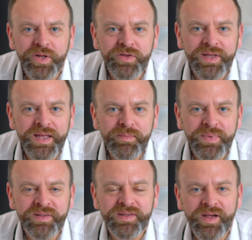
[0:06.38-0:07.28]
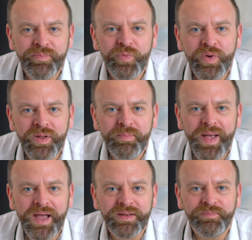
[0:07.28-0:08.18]
but you can mess it up real
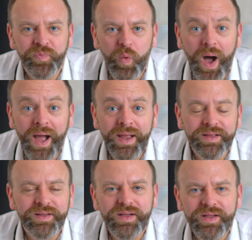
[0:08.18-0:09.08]
bad. Why?